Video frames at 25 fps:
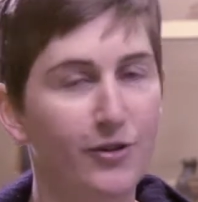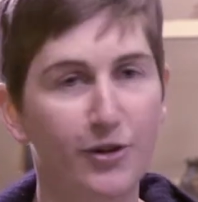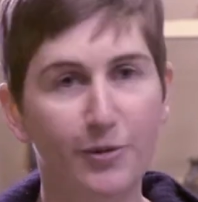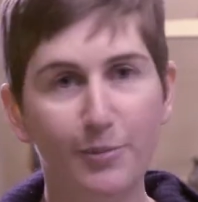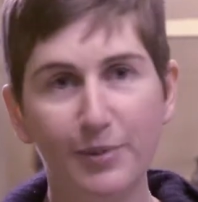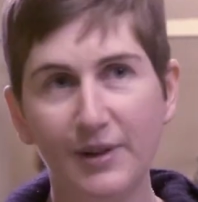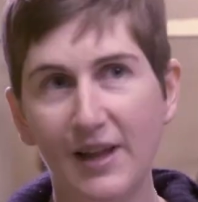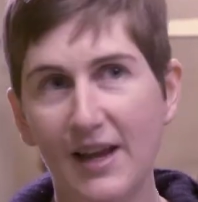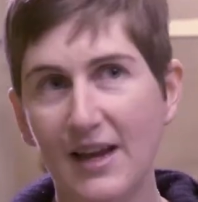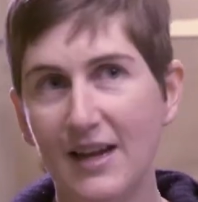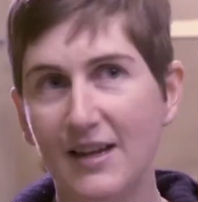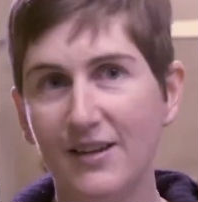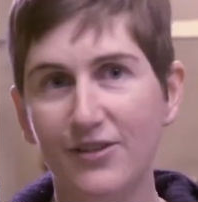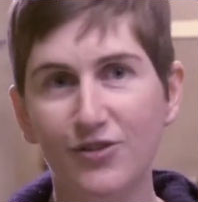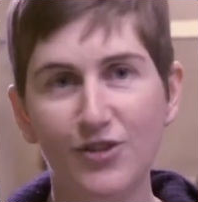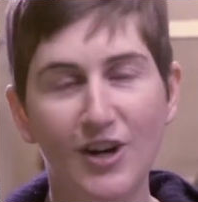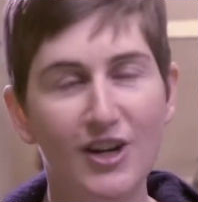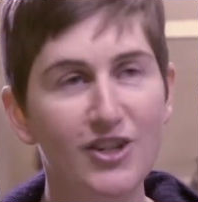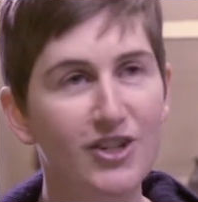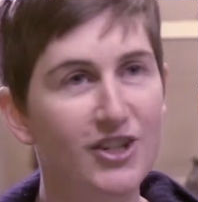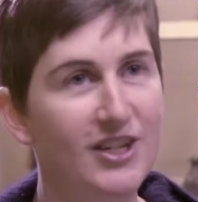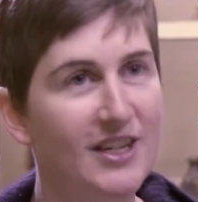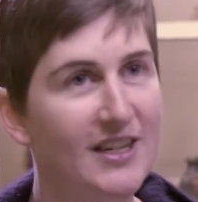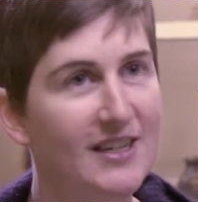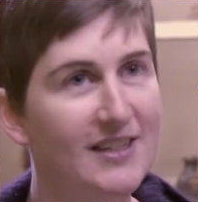plays,
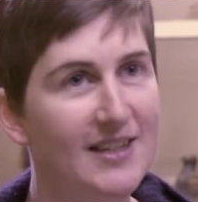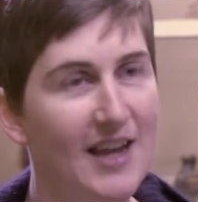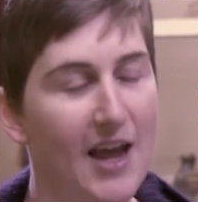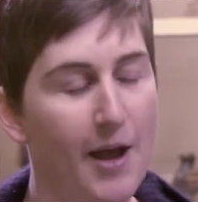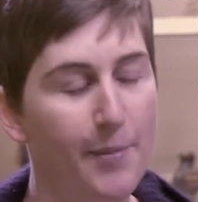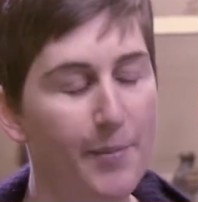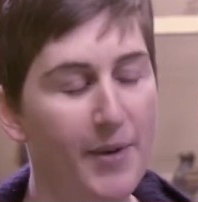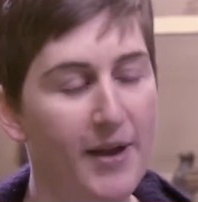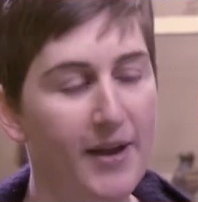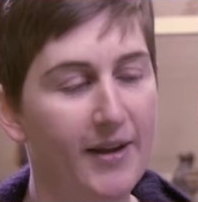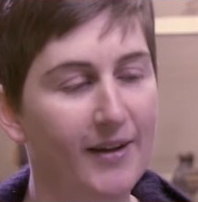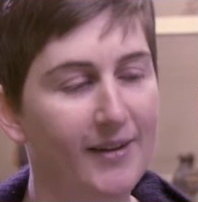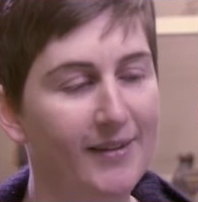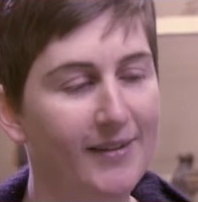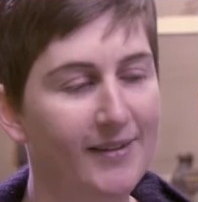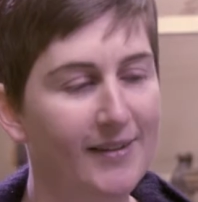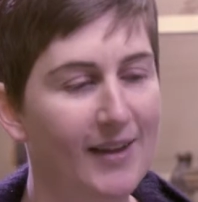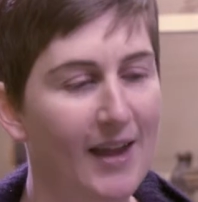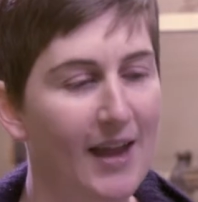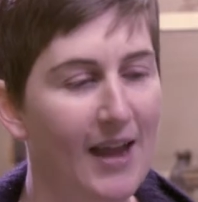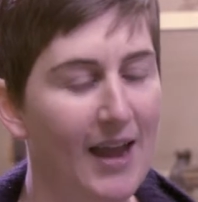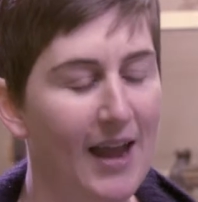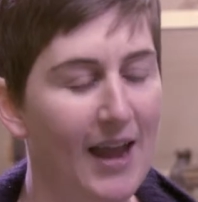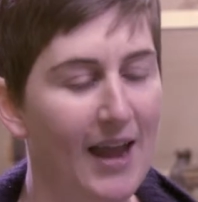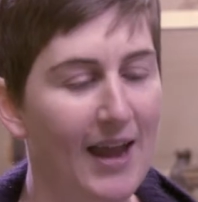tragedies, epics,
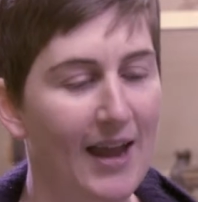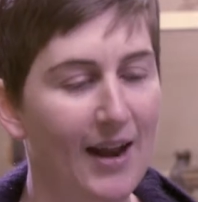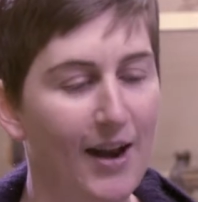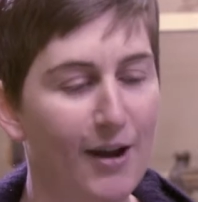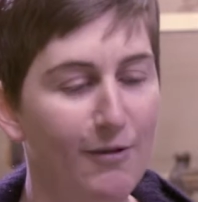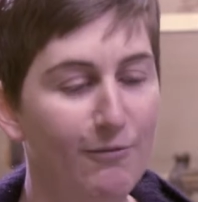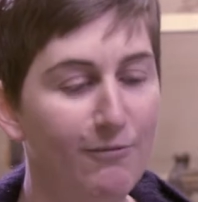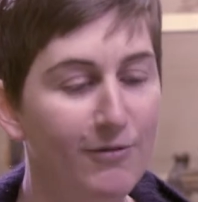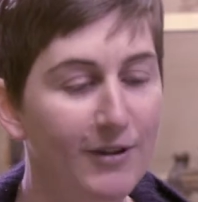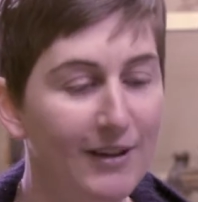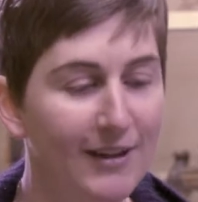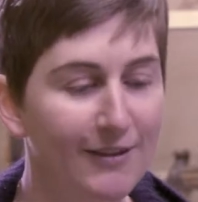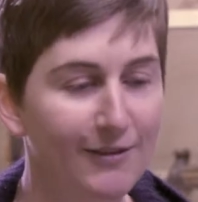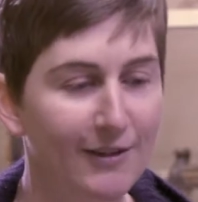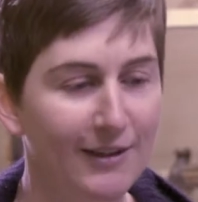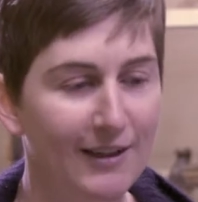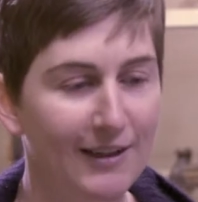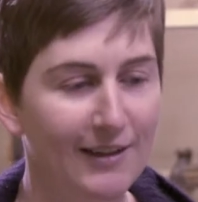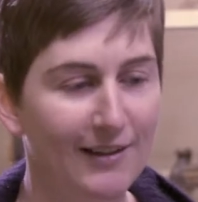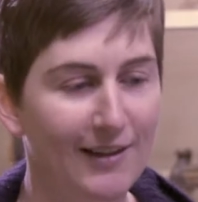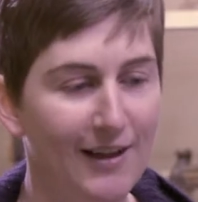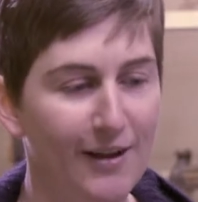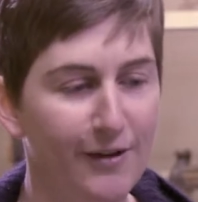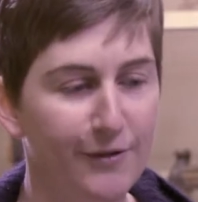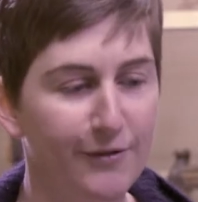and I really, really
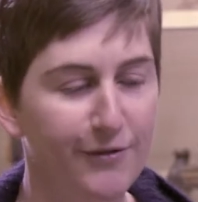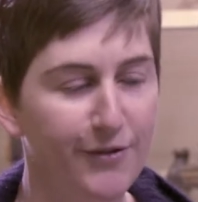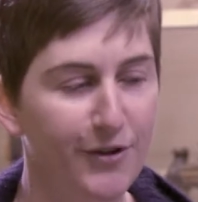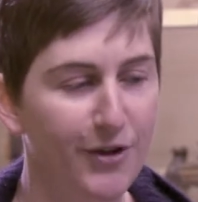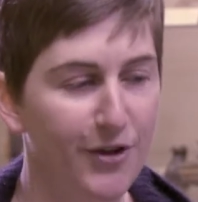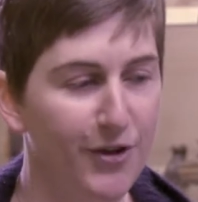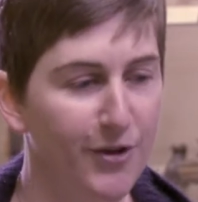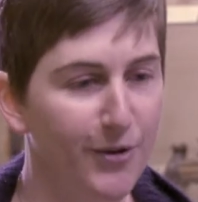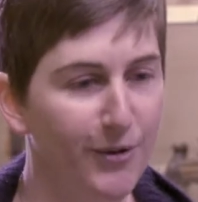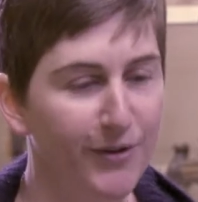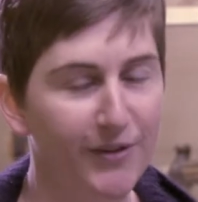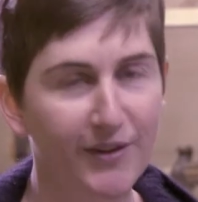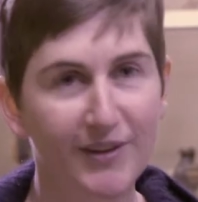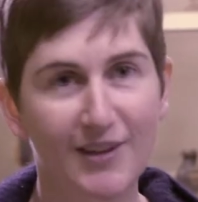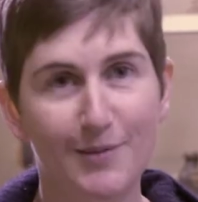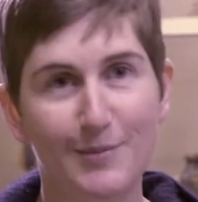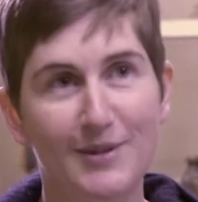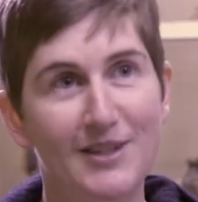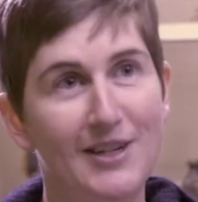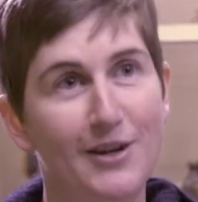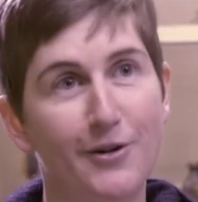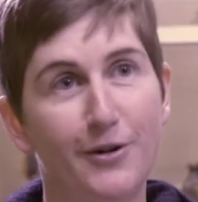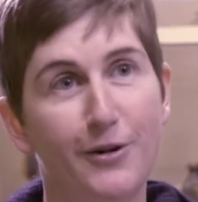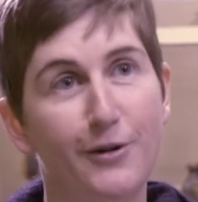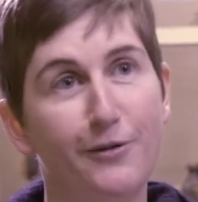love using the
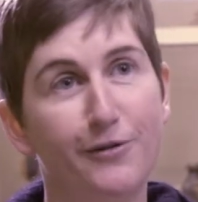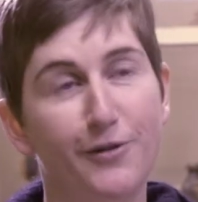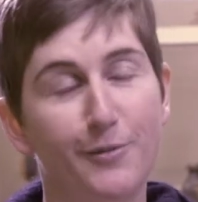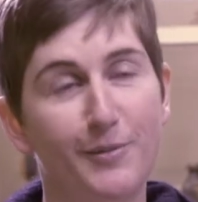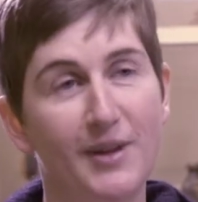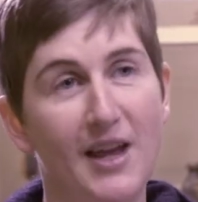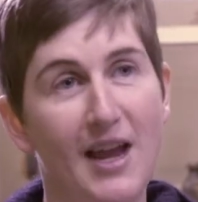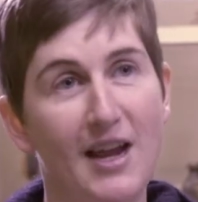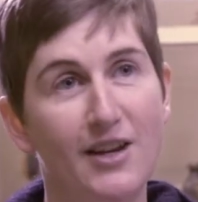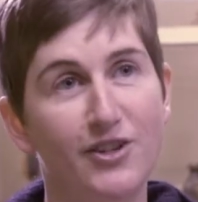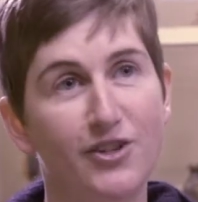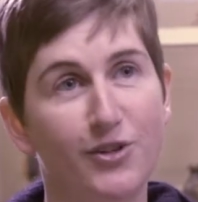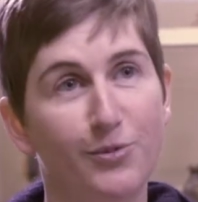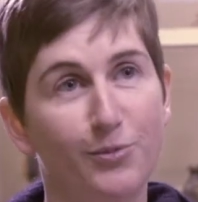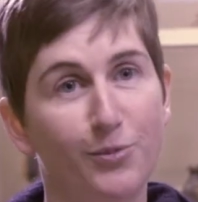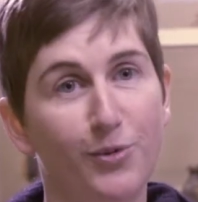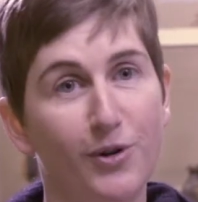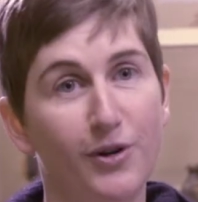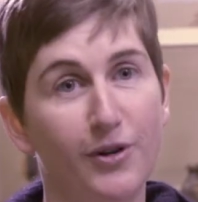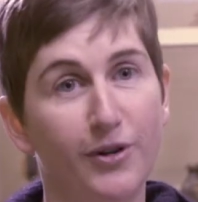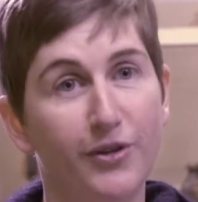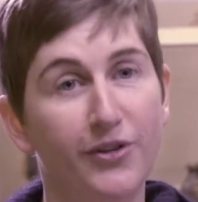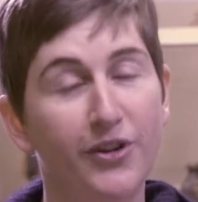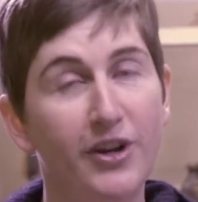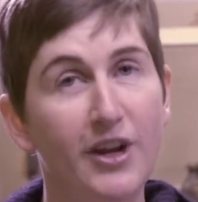material from the ancient
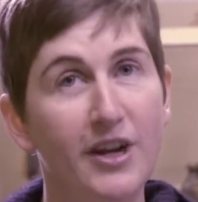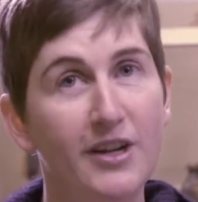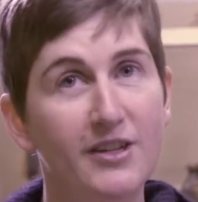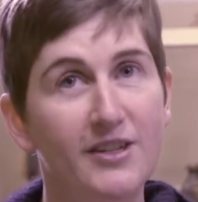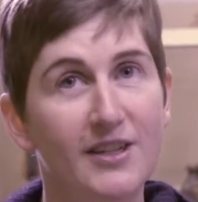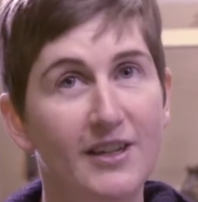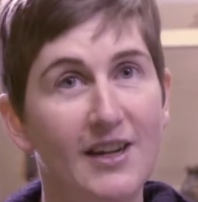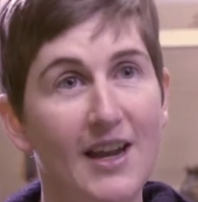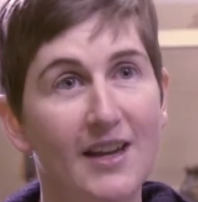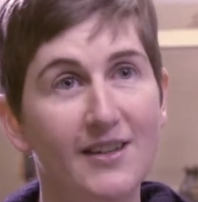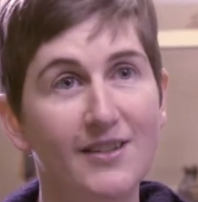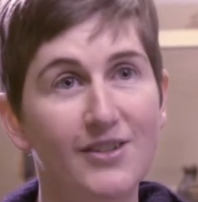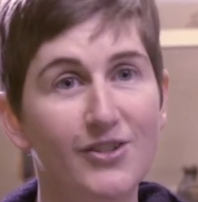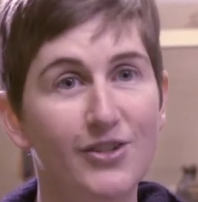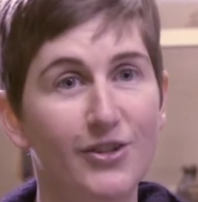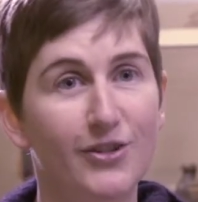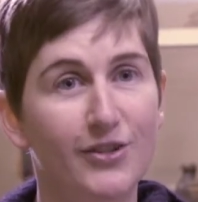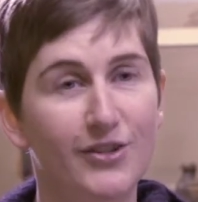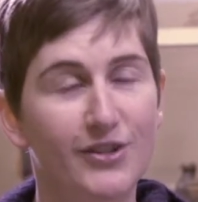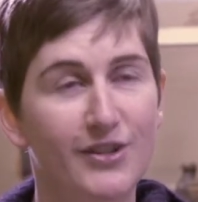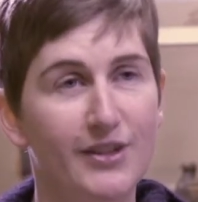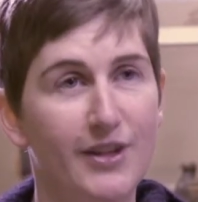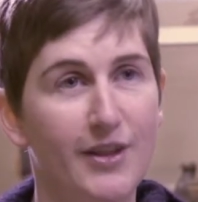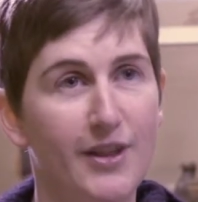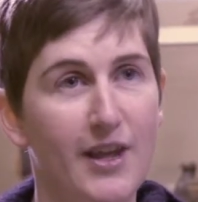world to get
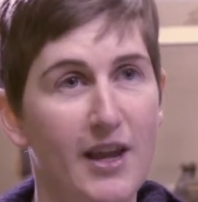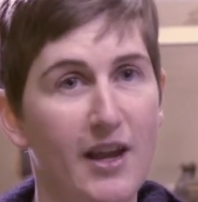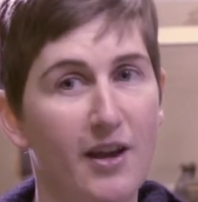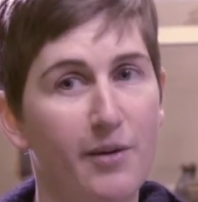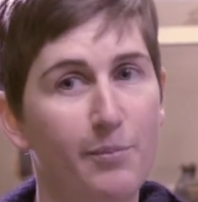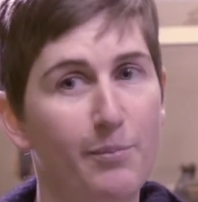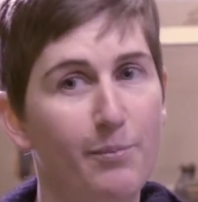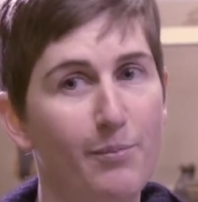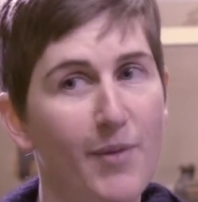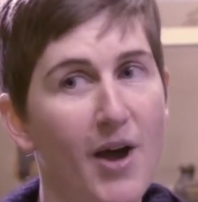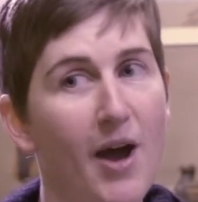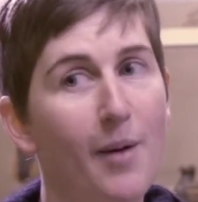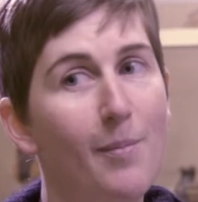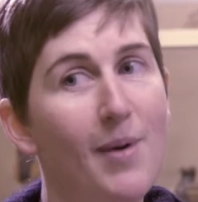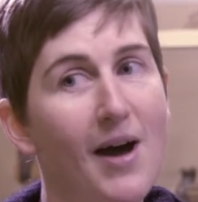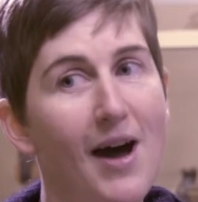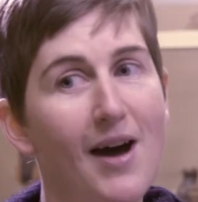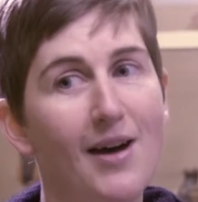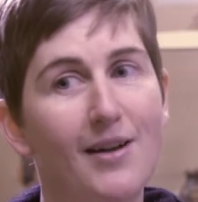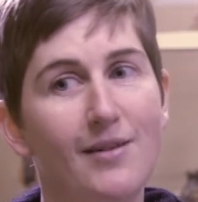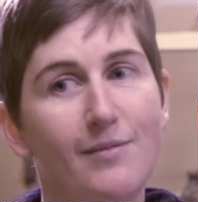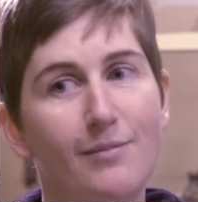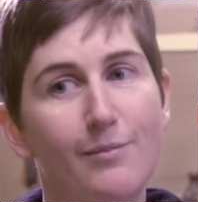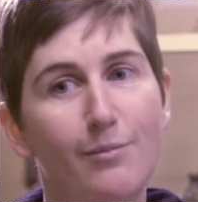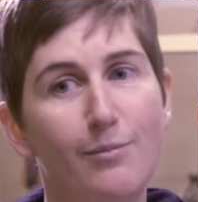students to think about